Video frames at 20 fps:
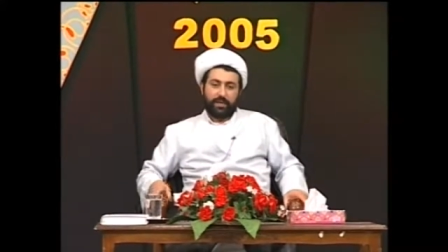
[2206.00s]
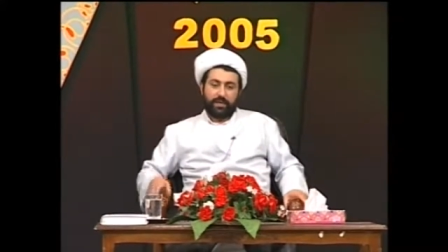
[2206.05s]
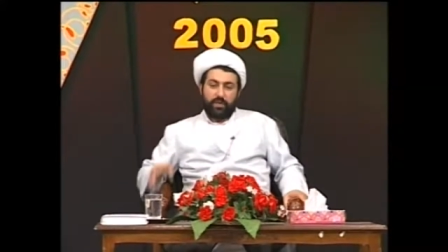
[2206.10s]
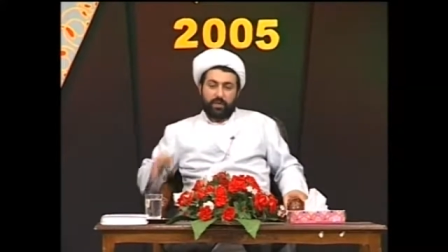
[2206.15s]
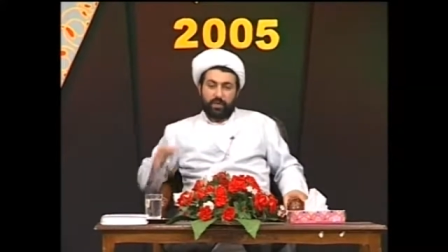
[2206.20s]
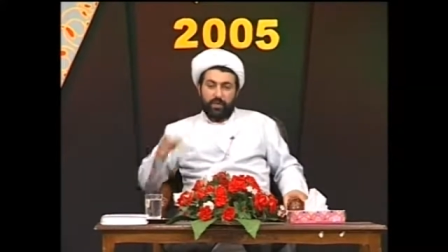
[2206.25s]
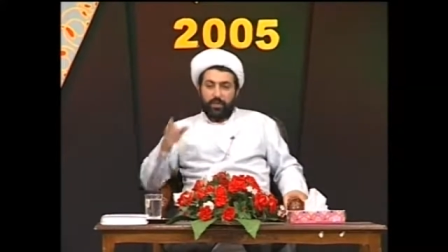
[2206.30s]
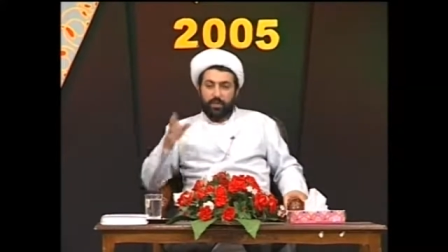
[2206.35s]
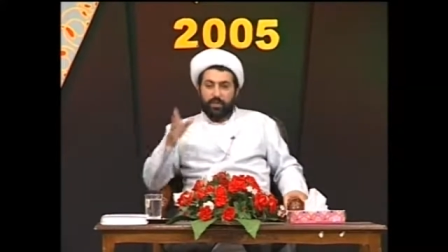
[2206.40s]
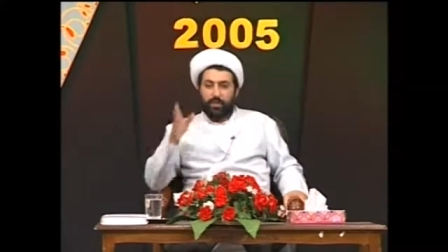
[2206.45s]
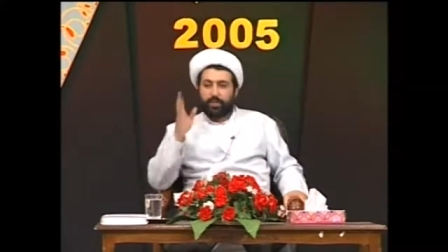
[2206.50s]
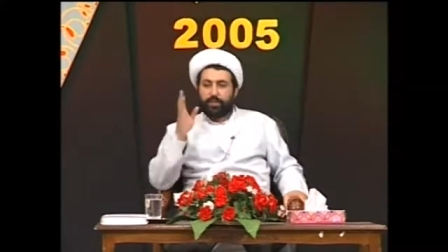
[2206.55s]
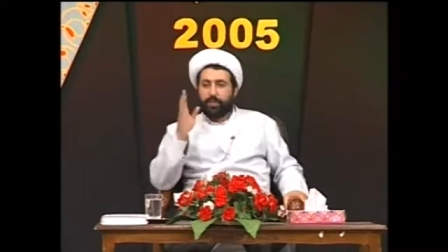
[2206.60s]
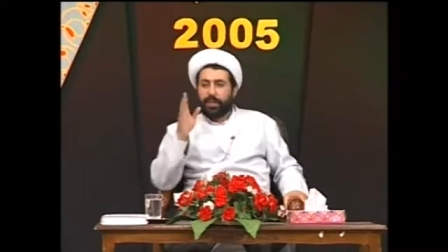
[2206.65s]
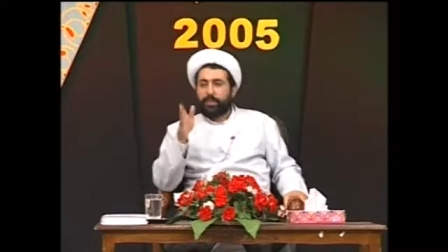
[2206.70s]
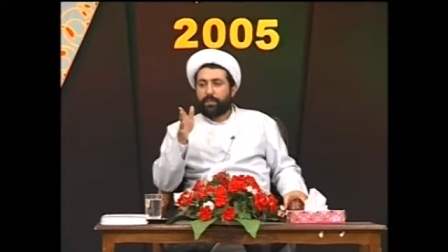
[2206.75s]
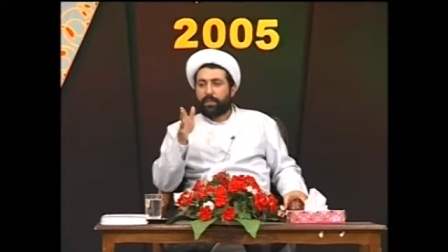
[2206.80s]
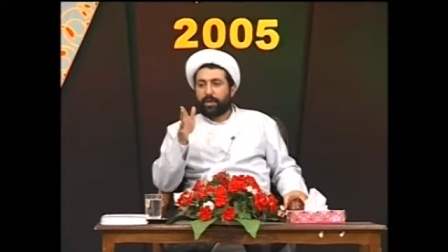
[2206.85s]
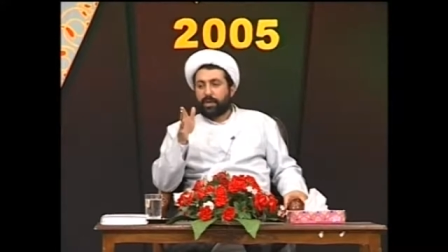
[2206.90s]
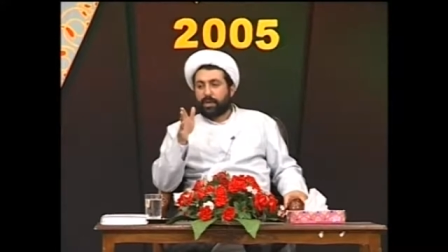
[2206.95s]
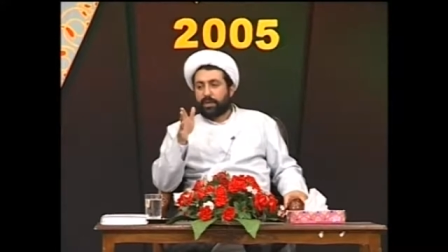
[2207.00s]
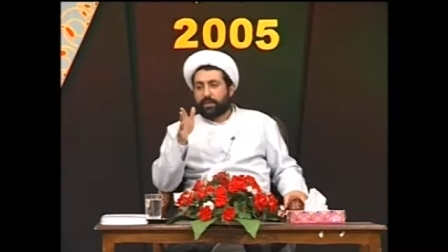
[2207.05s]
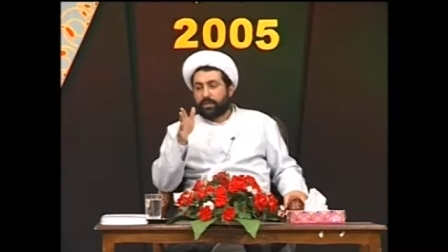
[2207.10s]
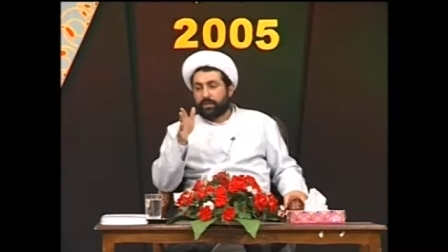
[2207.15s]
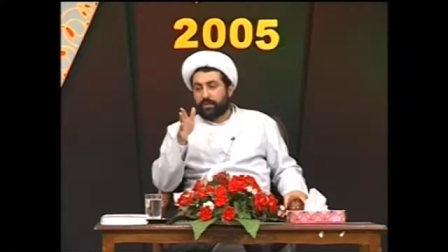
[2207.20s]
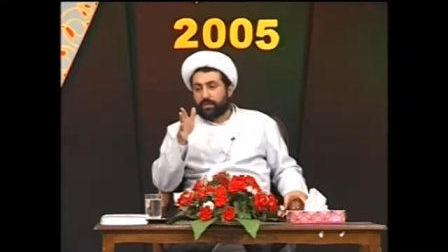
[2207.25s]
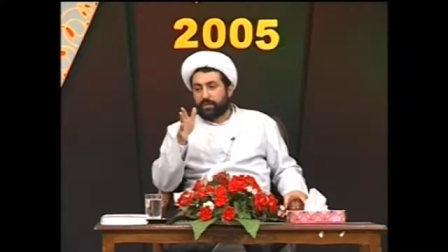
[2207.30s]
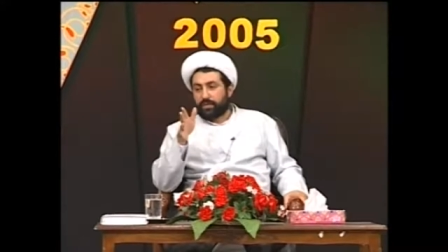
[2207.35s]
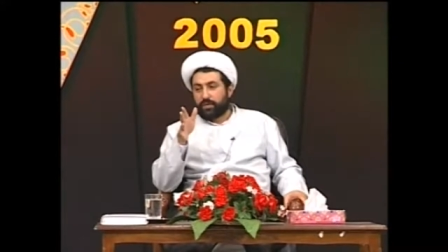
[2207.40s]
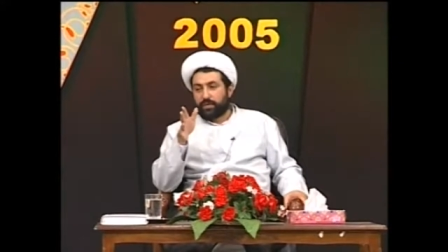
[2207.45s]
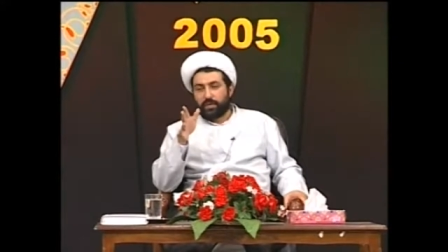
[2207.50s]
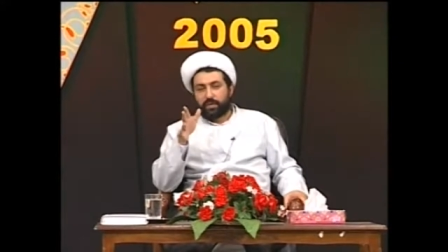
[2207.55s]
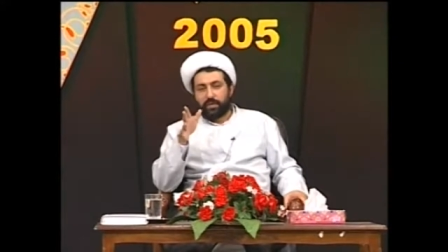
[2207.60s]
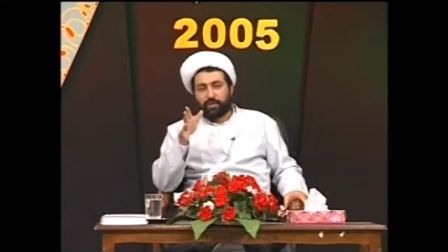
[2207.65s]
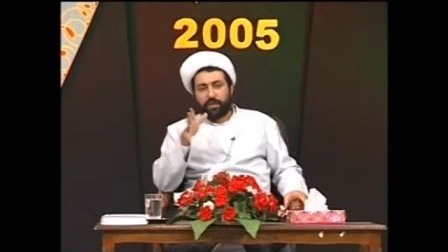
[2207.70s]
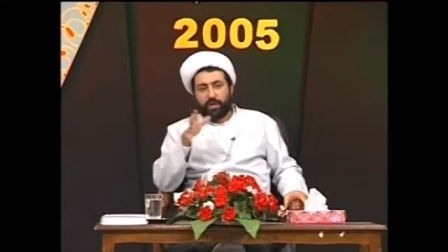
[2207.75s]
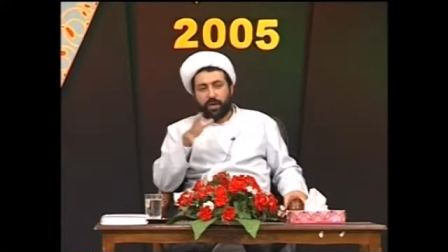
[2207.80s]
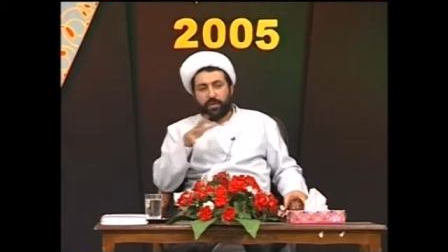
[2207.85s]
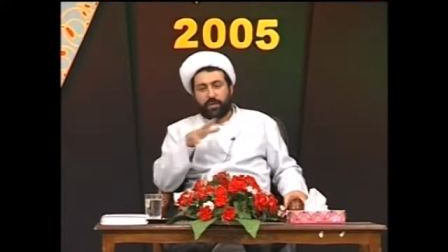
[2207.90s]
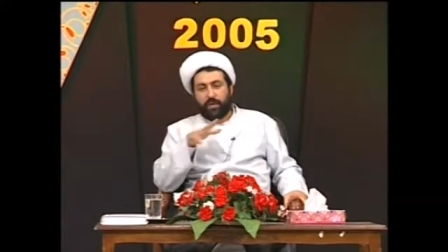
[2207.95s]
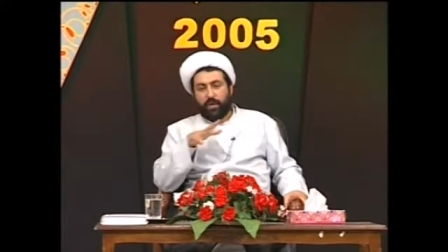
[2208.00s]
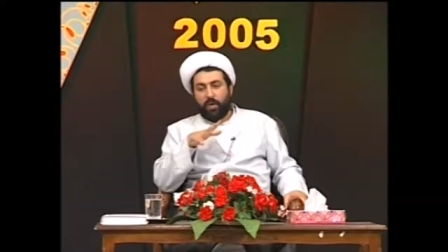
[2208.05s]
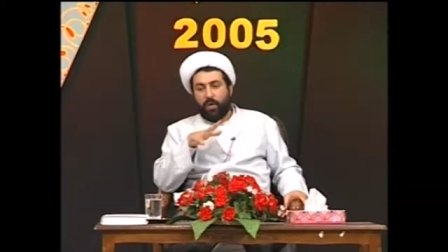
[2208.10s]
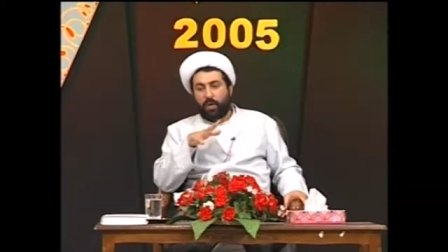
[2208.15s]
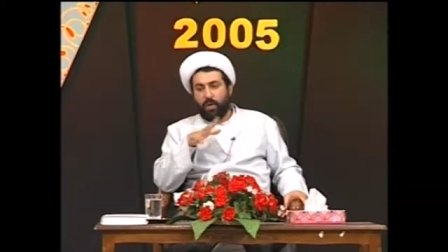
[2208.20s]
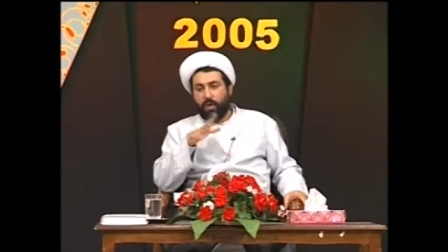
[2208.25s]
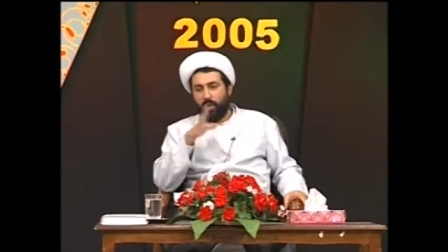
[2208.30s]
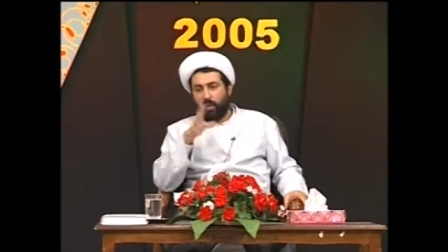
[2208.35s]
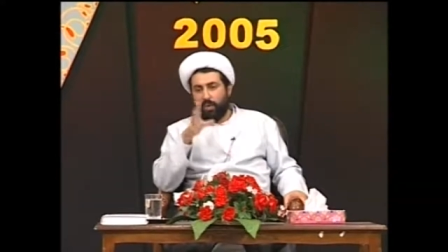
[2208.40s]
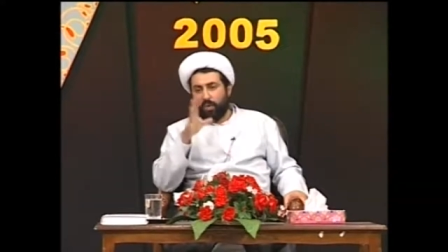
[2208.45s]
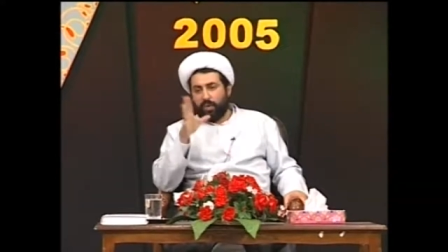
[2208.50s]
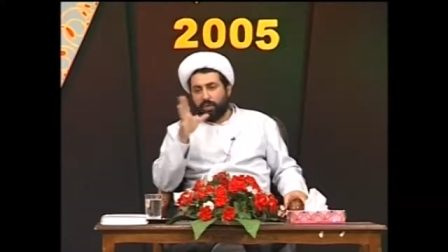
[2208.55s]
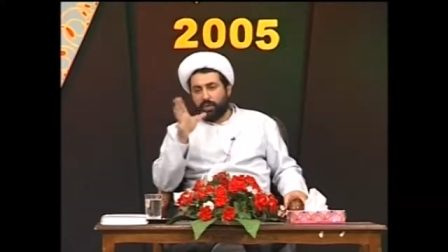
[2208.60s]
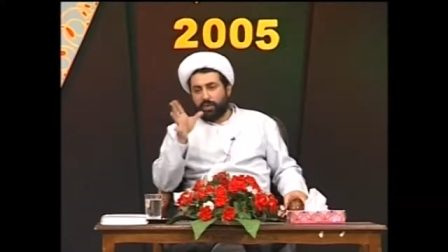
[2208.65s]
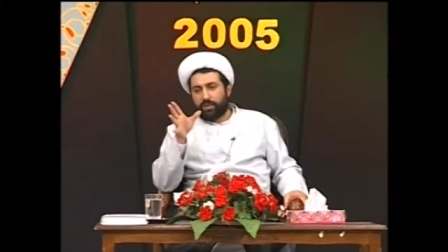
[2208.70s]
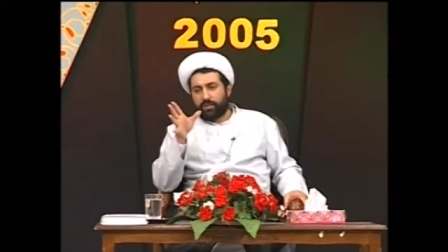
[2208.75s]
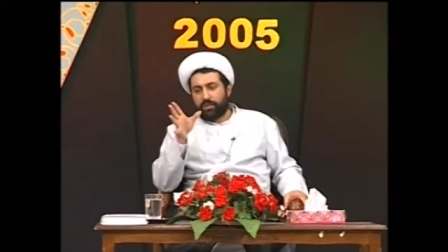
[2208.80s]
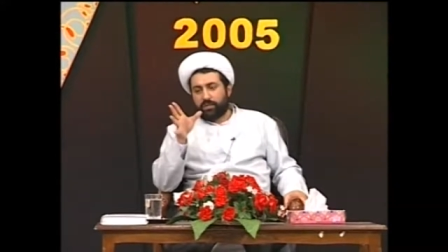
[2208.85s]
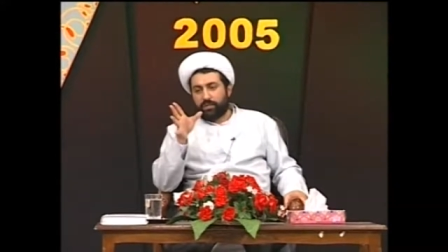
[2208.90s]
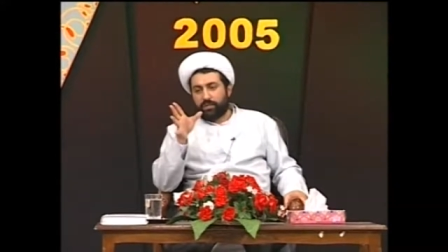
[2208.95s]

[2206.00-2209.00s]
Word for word: O oh people, you are all